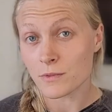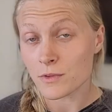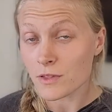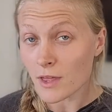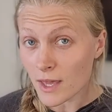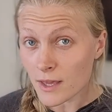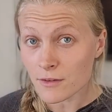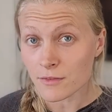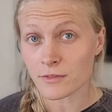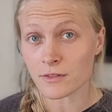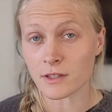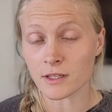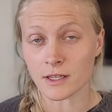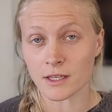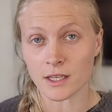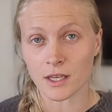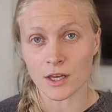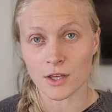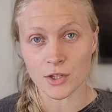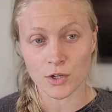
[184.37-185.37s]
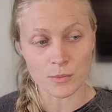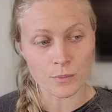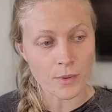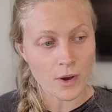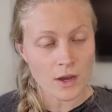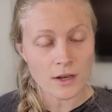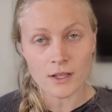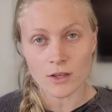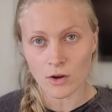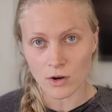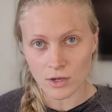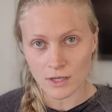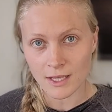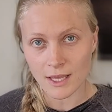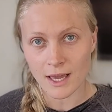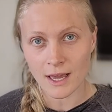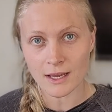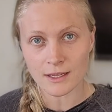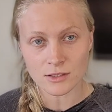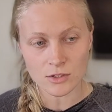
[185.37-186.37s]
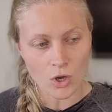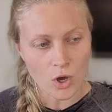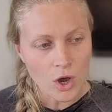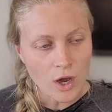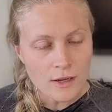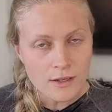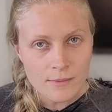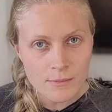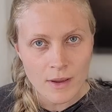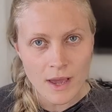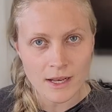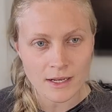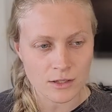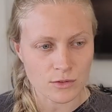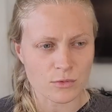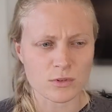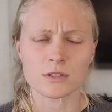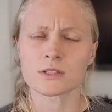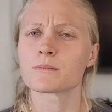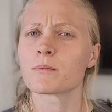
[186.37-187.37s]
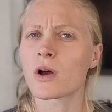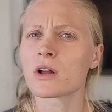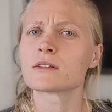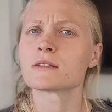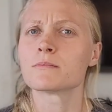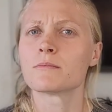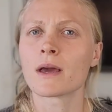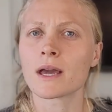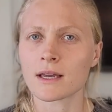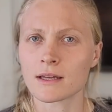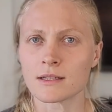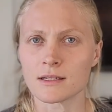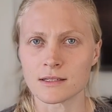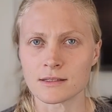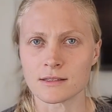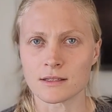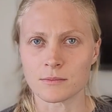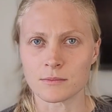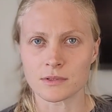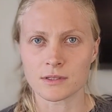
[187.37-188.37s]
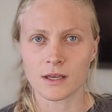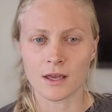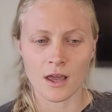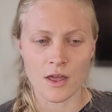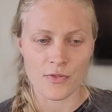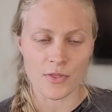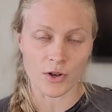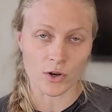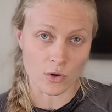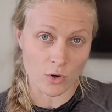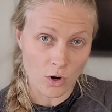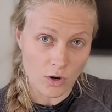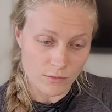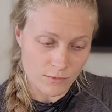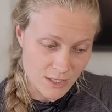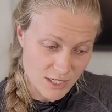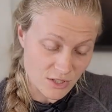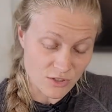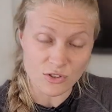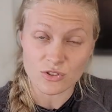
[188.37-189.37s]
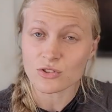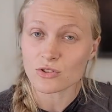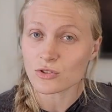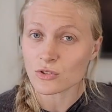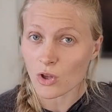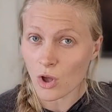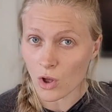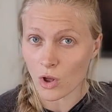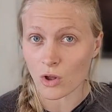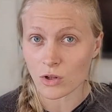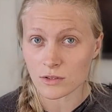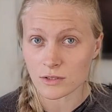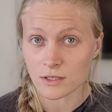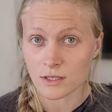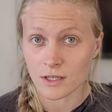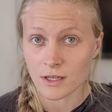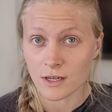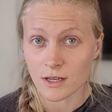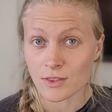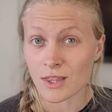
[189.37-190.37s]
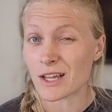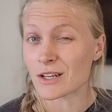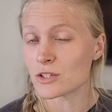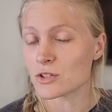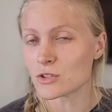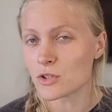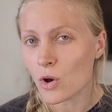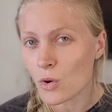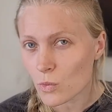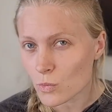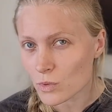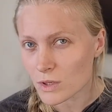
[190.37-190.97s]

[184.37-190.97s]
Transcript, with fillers: thankfully, your body already has automatic response mechanisms that are installed that don't